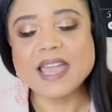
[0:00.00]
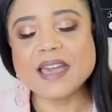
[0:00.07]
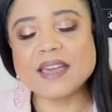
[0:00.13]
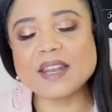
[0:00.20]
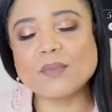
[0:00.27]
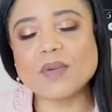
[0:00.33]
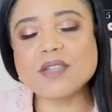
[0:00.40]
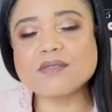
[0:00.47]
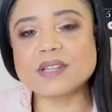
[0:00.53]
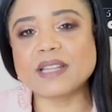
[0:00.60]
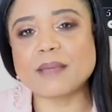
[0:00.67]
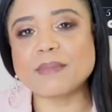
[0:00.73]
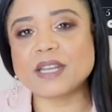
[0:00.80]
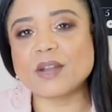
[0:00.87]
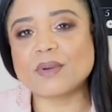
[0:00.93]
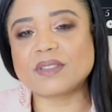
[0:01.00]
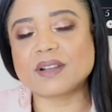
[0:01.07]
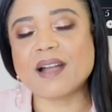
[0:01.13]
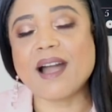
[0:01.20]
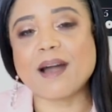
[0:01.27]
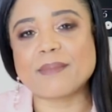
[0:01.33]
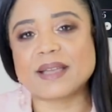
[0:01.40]
And I want you to let me know in the
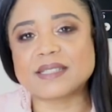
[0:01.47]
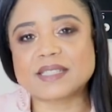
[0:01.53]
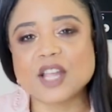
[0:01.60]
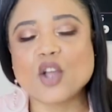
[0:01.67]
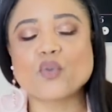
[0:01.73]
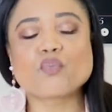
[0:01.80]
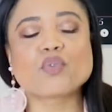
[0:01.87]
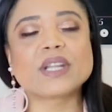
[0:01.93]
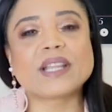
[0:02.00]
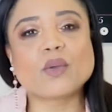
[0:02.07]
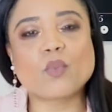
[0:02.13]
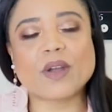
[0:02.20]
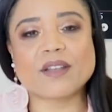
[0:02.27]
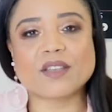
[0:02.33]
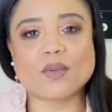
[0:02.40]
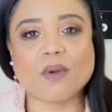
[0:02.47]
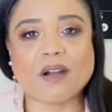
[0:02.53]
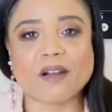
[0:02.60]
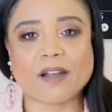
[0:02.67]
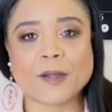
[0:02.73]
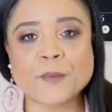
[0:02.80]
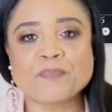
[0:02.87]
comments really where you
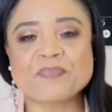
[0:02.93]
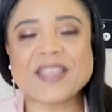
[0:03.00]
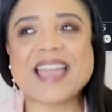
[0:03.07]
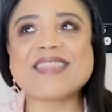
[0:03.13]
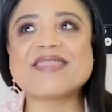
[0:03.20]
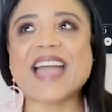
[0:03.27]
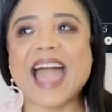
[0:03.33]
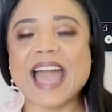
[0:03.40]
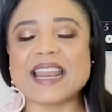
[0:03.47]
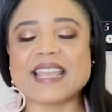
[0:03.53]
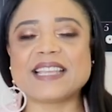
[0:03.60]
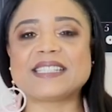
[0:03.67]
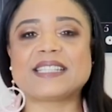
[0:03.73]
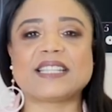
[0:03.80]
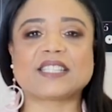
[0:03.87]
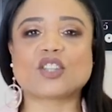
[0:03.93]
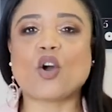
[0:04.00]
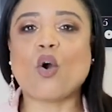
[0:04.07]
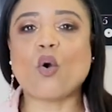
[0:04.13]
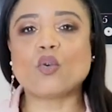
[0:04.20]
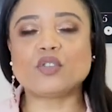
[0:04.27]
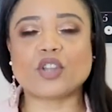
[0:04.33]
are. And that is this
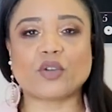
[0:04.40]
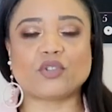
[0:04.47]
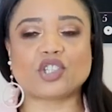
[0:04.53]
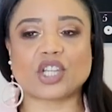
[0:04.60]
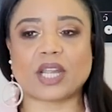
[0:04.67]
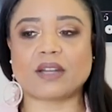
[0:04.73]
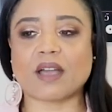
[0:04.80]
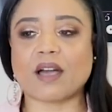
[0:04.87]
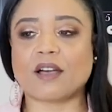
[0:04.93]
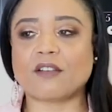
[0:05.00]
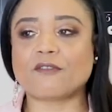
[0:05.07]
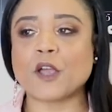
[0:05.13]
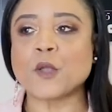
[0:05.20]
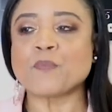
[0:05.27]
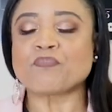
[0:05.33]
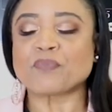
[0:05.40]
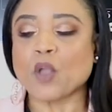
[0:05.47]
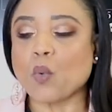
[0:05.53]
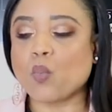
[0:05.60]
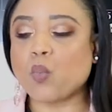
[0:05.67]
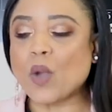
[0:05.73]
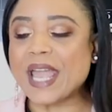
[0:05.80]
whole notion of
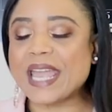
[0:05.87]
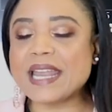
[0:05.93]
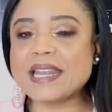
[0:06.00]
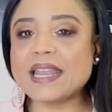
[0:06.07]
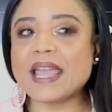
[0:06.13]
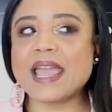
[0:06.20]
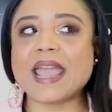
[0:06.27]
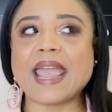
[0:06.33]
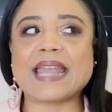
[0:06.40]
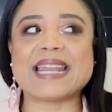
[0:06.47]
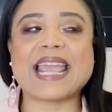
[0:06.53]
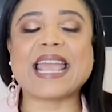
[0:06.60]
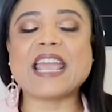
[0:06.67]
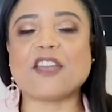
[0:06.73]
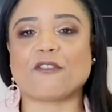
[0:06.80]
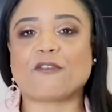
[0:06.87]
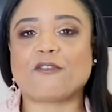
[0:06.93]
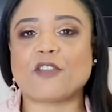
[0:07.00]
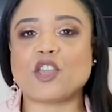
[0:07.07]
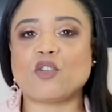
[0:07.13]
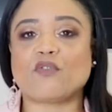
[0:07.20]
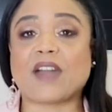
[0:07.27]
when and
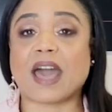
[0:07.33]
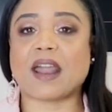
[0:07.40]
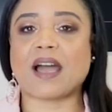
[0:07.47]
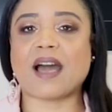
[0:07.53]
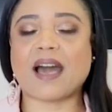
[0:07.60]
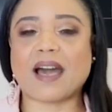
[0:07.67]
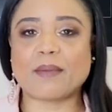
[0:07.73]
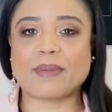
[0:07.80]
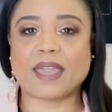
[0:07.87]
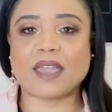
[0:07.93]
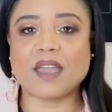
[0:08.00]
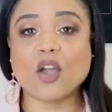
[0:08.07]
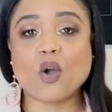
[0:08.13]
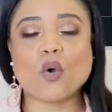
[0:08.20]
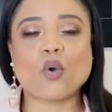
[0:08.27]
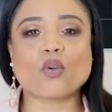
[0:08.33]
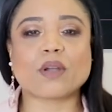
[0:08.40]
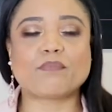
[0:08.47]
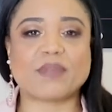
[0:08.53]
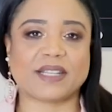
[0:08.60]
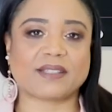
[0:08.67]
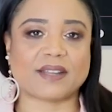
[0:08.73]
if you've got a hobby or
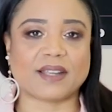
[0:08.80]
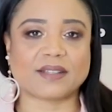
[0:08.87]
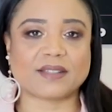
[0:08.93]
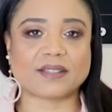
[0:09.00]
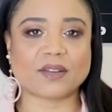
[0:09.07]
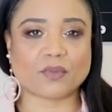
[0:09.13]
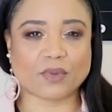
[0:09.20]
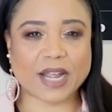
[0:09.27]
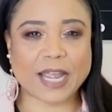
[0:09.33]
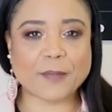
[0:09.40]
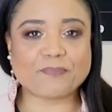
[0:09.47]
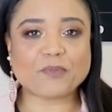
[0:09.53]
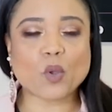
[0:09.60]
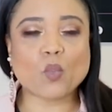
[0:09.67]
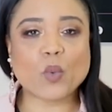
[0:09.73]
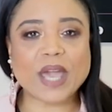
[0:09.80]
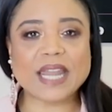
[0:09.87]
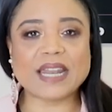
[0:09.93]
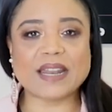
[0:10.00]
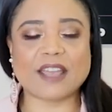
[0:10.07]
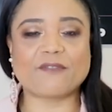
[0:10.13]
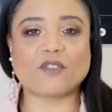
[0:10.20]
a business, right?
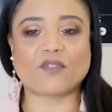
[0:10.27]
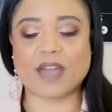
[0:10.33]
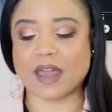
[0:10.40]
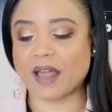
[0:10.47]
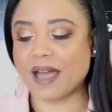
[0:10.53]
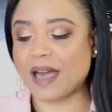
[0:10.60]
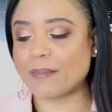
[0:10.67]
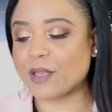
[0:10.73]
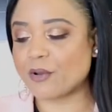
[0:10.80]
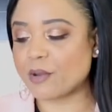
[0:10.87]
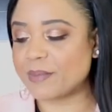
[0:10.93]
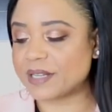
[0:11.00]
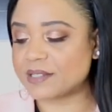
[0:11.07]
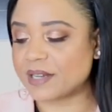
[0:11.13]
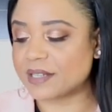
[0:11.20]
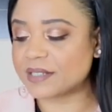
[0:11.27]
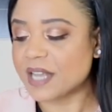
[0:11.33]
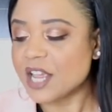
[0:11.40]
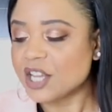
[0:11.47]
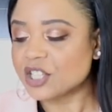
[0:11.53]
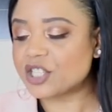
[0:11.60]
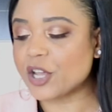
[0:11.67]
When and if you've got a hobby or a business.
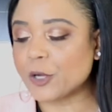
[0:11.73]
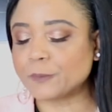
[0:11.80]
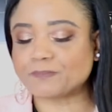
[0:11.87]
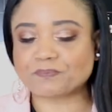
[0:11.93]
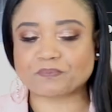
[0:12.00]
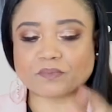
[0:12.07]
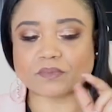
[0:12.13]
So